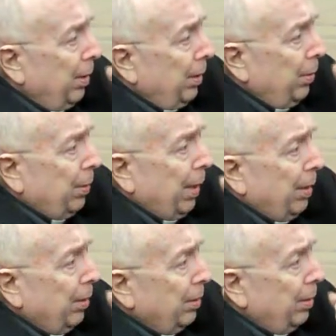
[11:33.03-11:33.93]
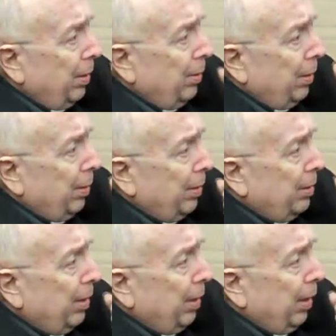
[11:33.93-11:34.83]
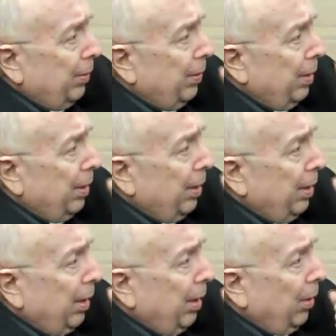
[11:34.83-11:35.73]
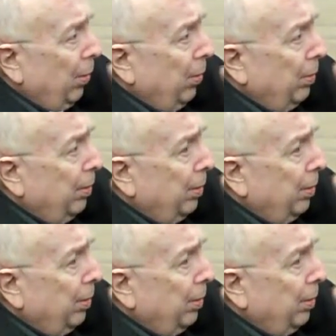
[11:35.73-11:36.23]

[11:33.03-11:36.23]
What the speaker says: You cannot live a Christian life alone.